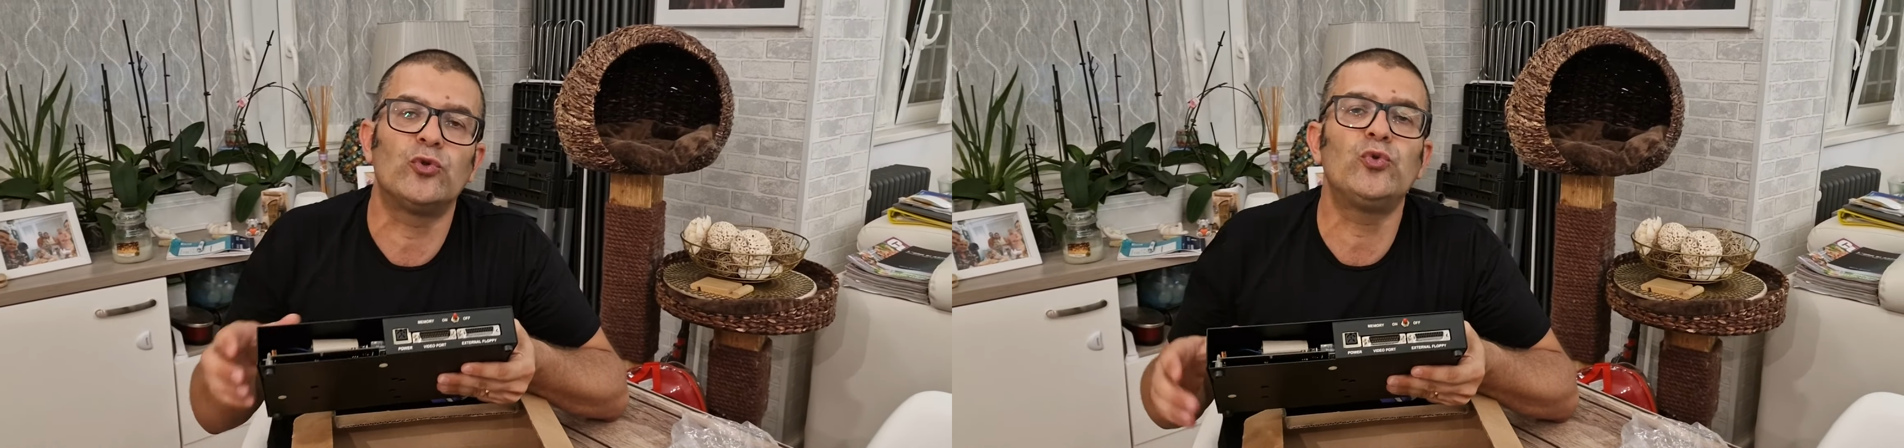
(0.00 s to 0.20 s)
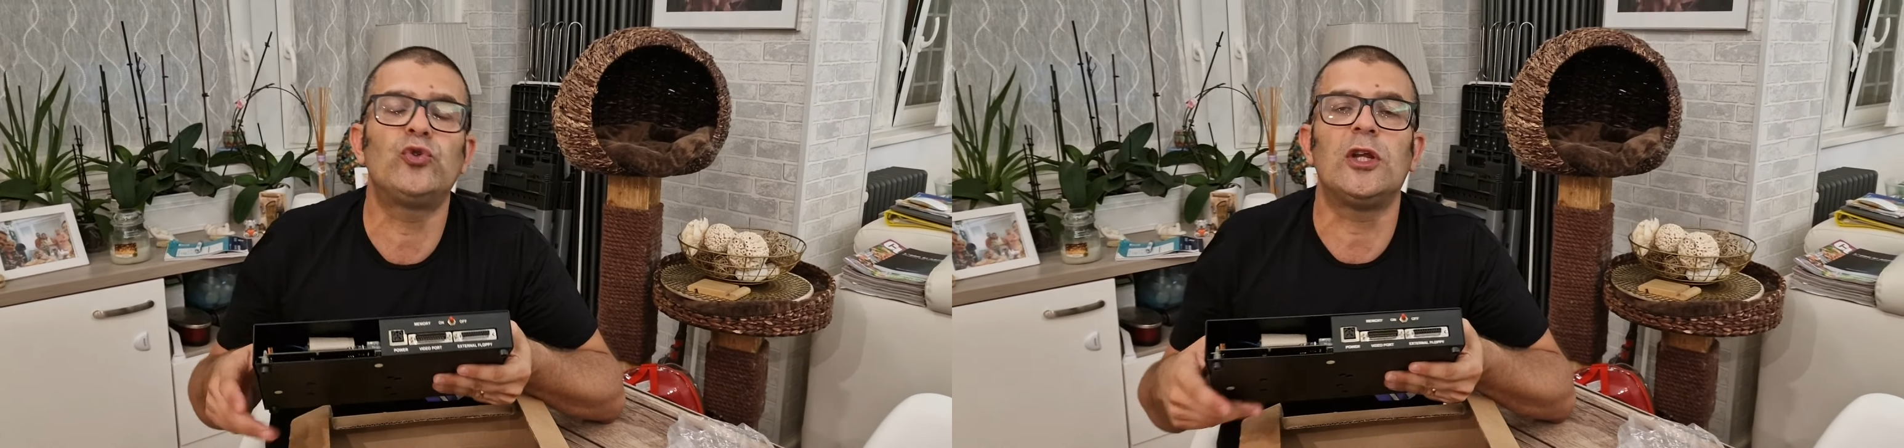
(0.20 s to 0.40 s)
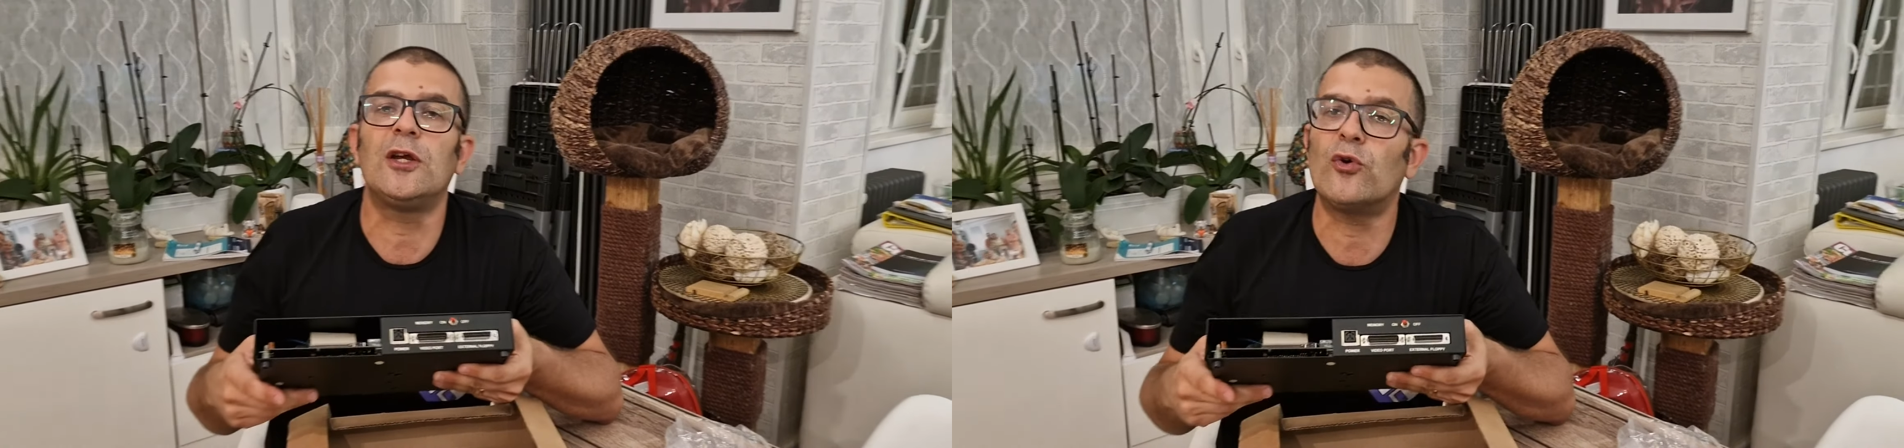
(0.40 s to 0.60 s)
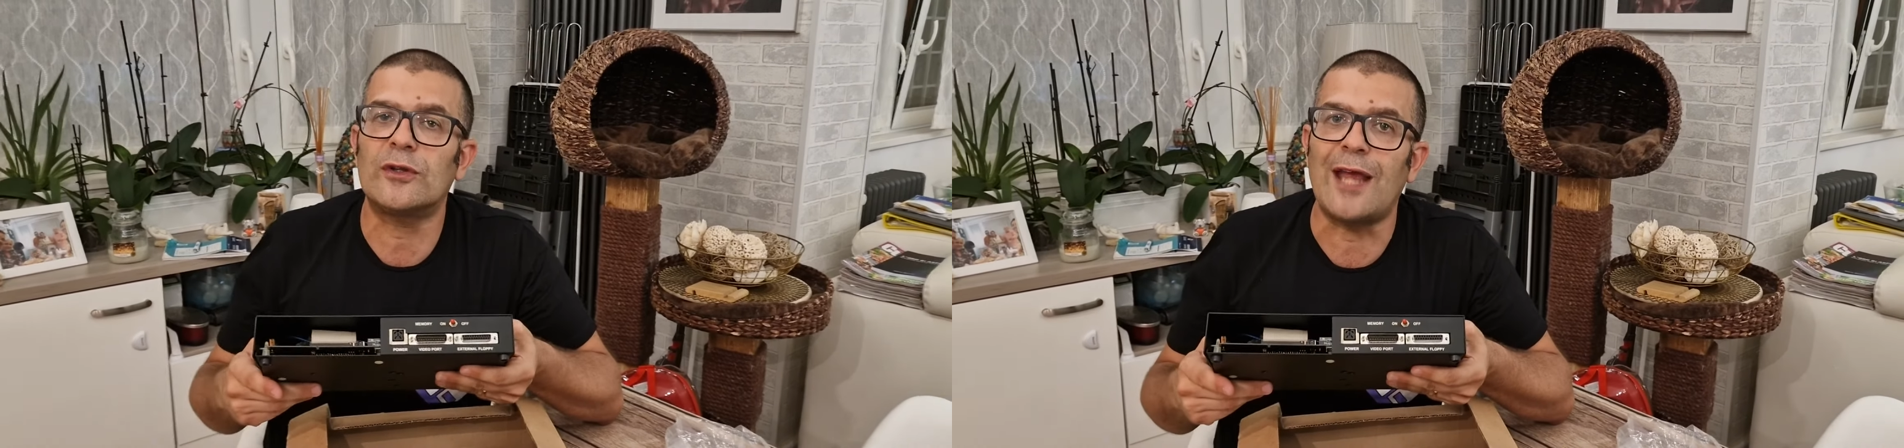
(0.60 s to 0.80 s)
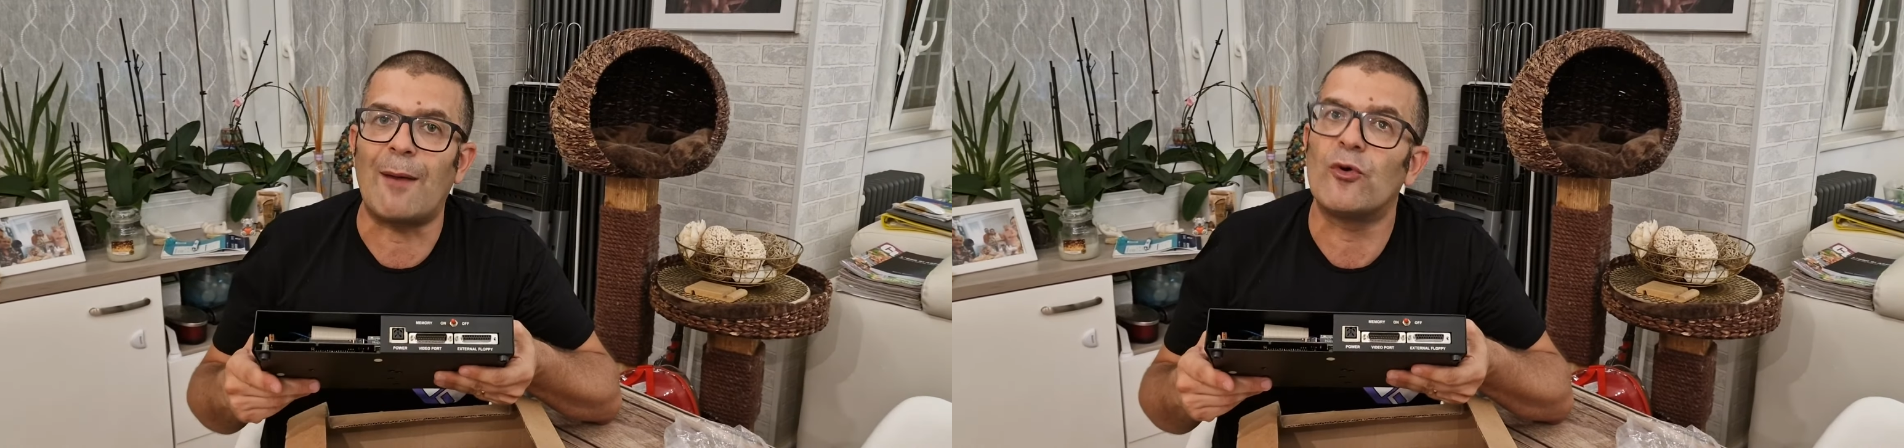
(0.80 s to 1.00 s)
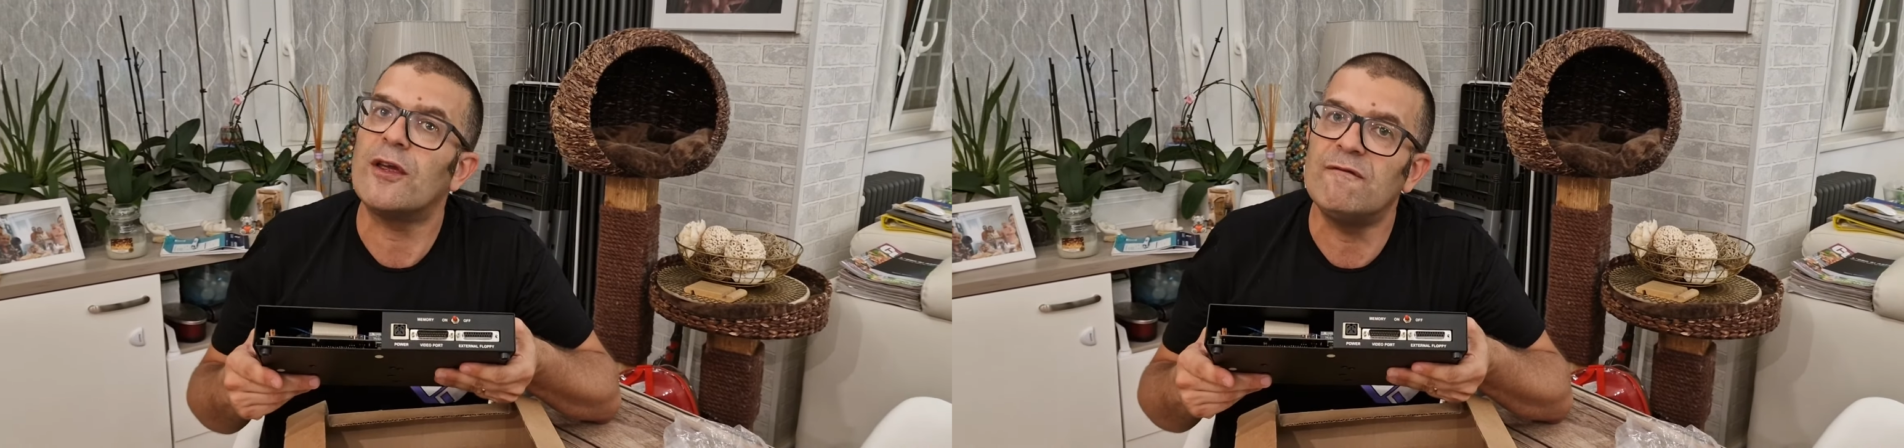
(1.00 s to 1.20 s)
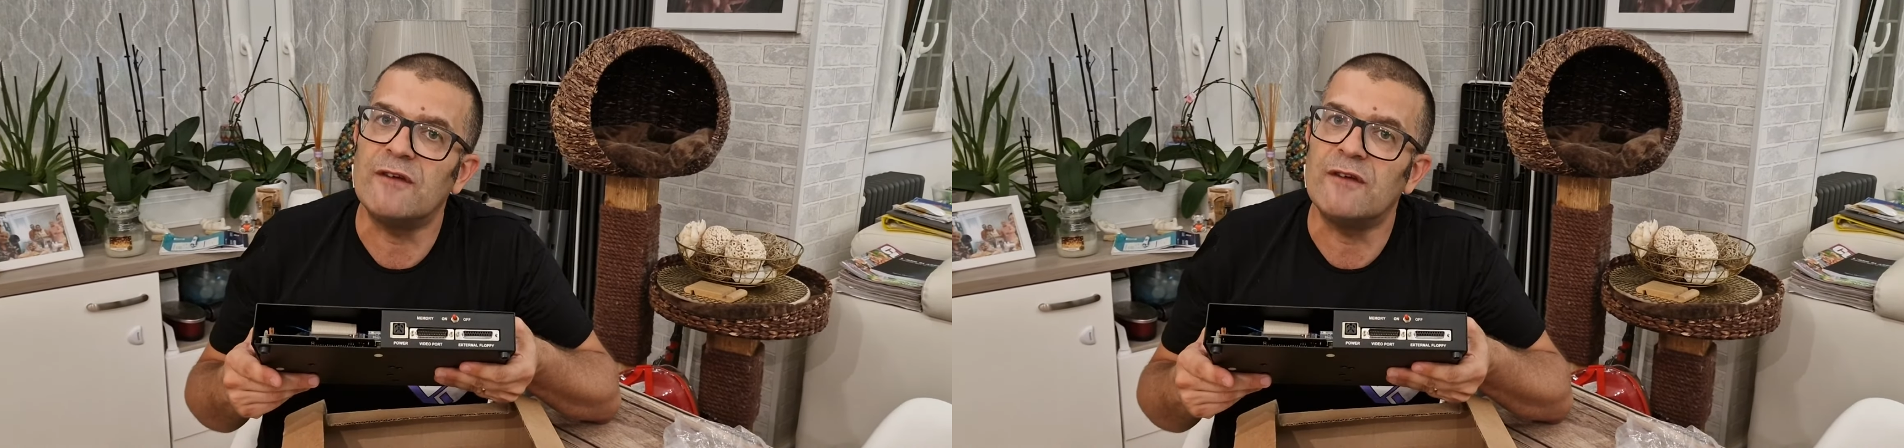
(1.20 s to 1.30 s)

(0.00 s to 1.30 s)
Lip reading: Instead, the power